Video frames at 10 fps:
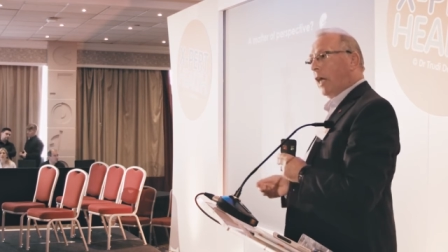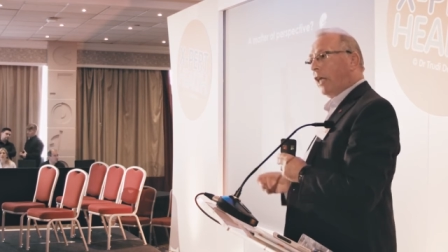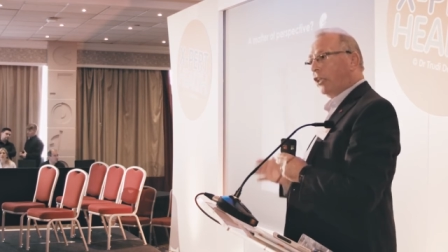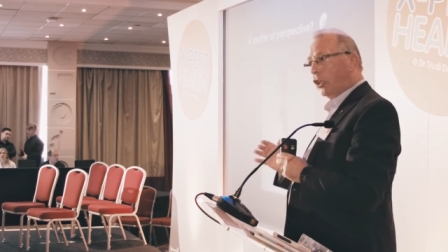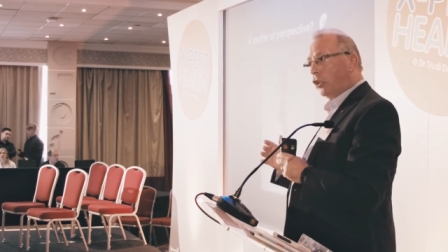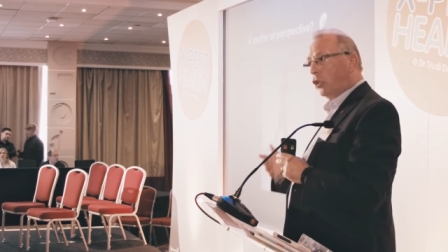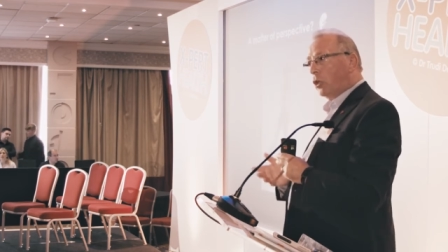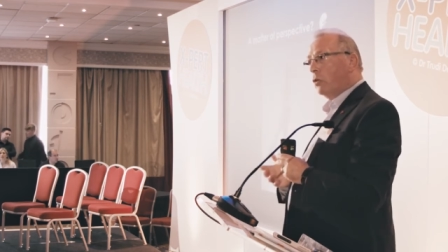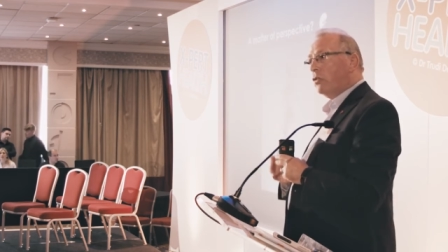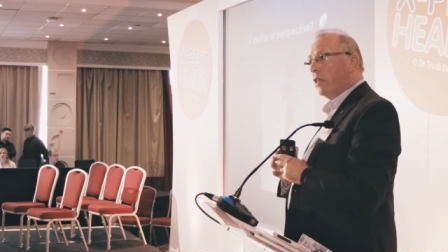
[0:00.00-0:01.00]
and you can
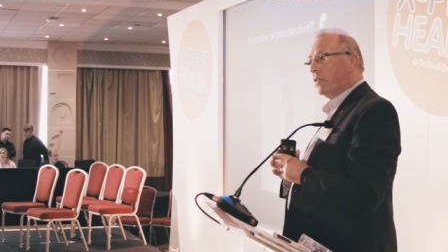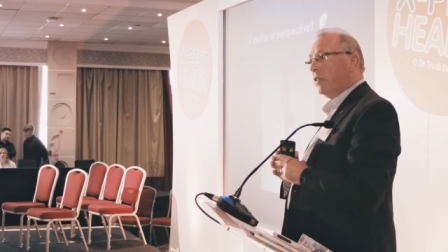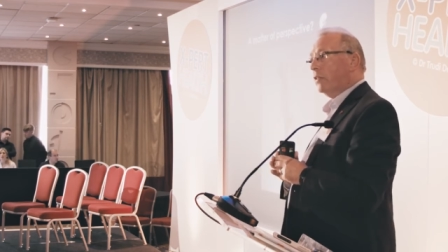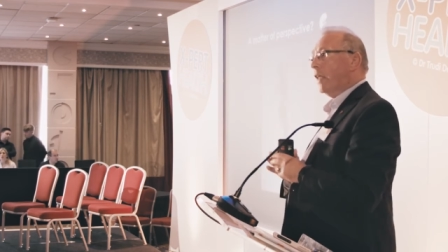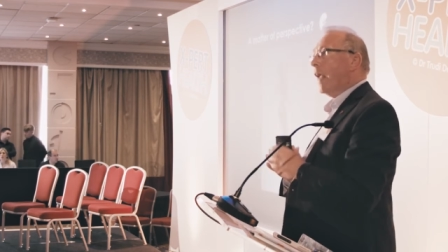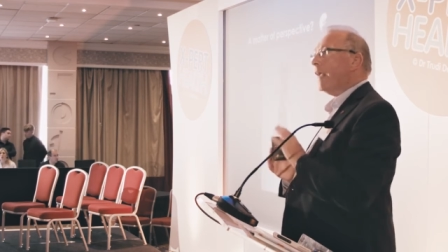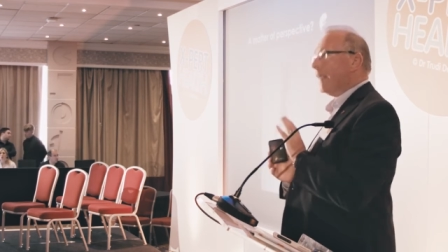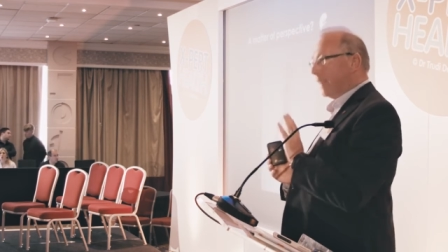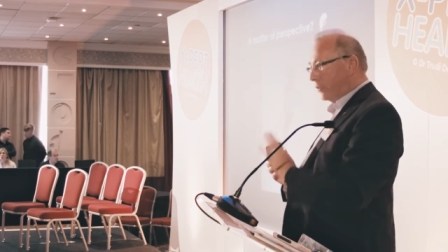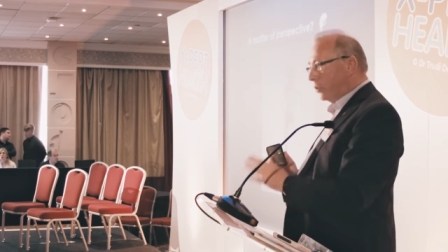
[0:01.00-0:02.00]
use this as an
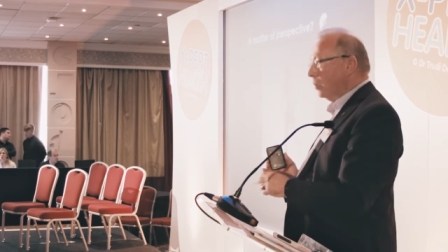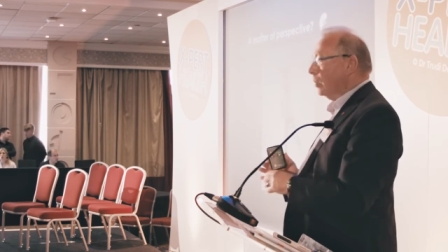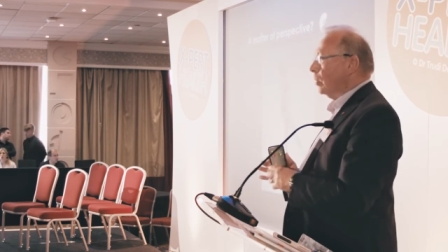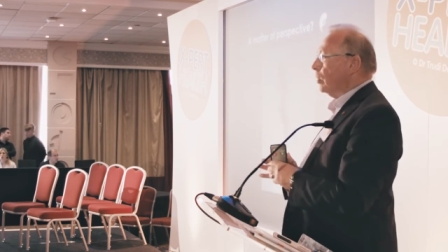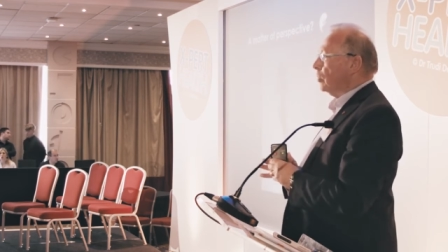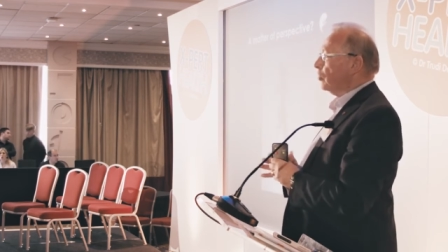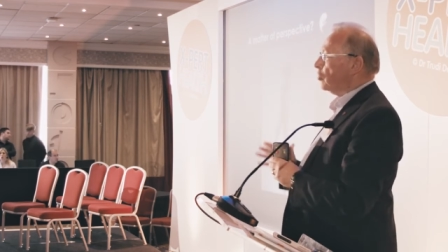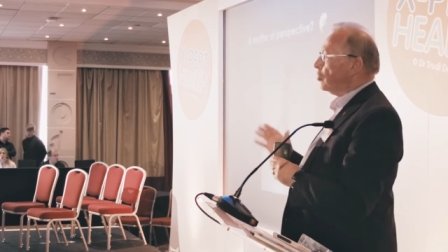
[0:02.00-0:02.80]
aid to